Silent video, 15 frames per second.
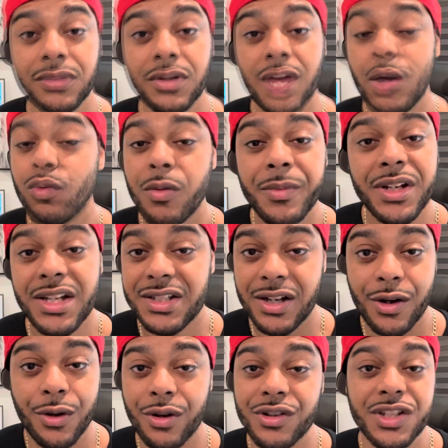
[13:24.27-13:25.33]
A woman doesn't
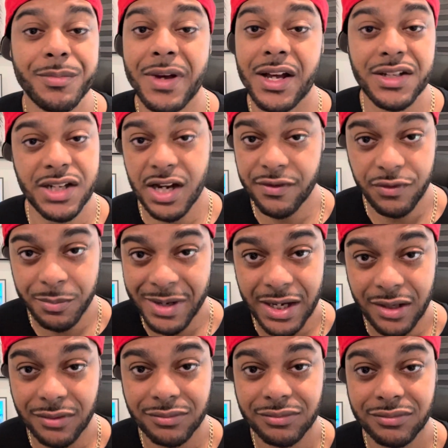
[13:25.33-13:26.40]
owe her smile to every
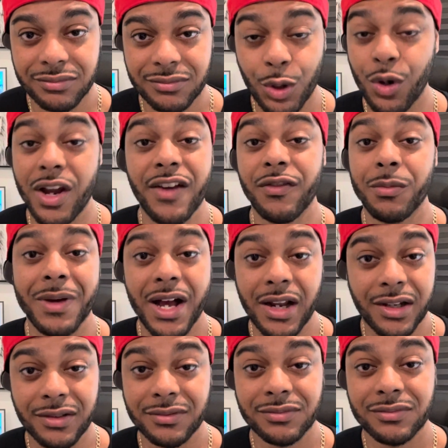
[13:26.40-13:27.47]
man or
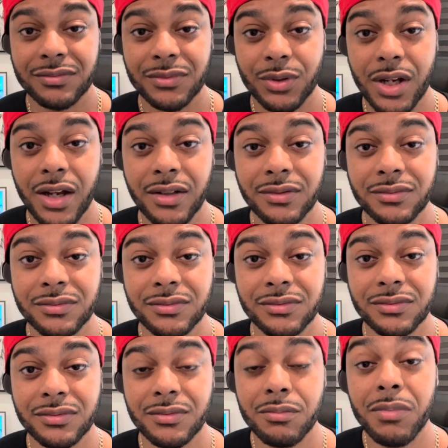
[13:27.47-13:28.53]
everybody, okay?
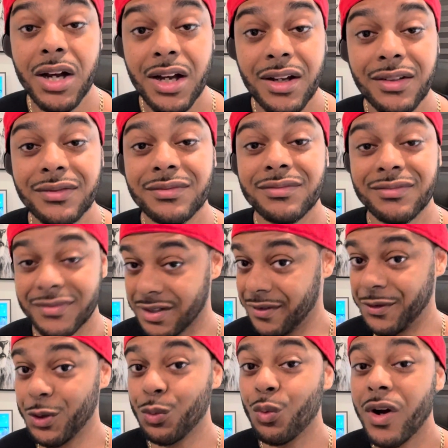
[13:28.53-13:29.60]
But if
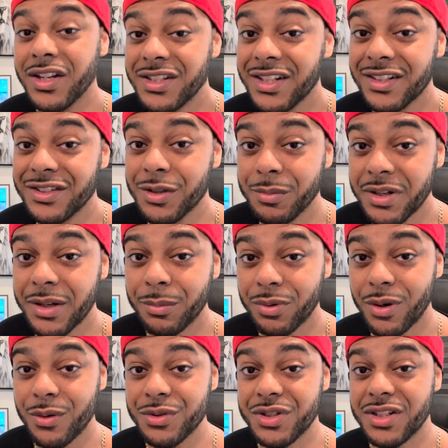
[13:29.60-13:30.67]
you're wanting to be
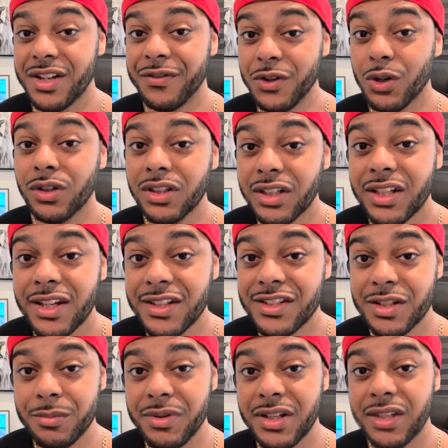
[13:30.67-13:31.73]
approached, if you're looking
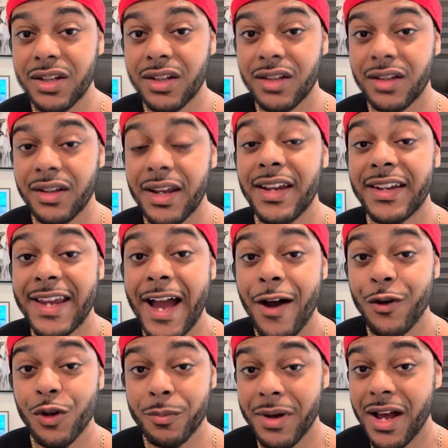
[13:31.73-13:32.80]
to be
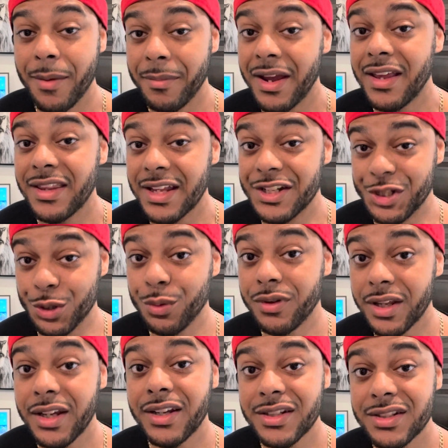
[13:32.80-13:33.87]
encountered by a man that you
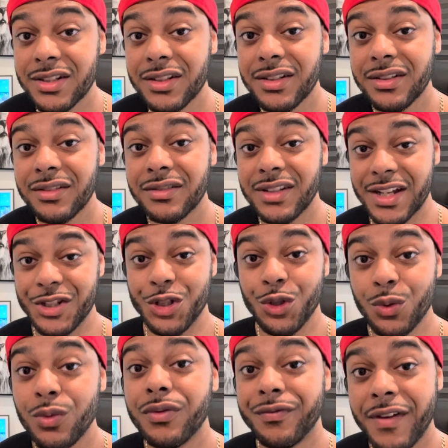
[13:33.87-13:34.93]
think is good, that
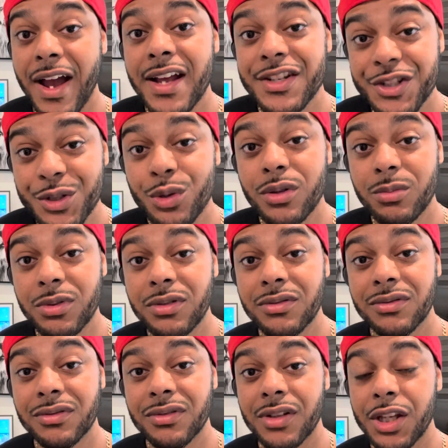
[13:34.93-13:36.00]
you find
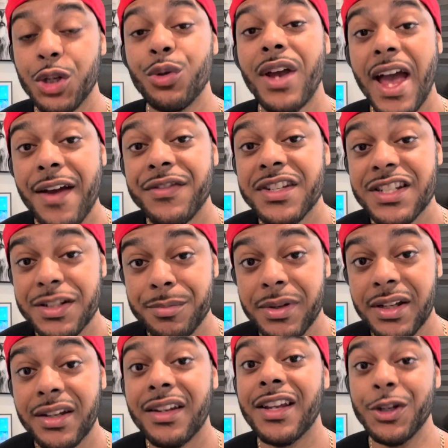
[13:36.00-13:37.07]
suitable, you have to
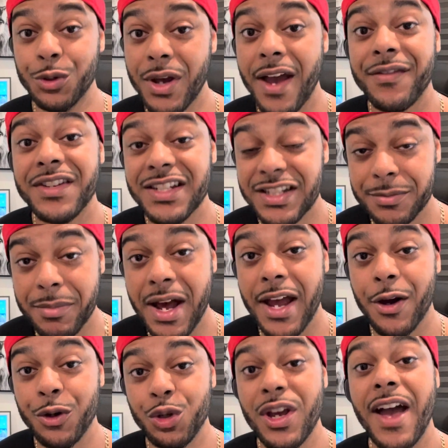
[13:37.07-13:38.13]
speak, you have to
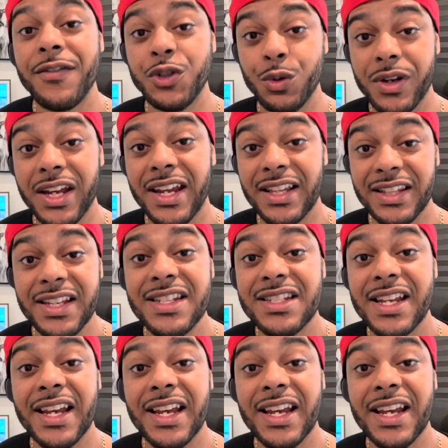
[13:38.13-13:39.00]
smile, you have to at least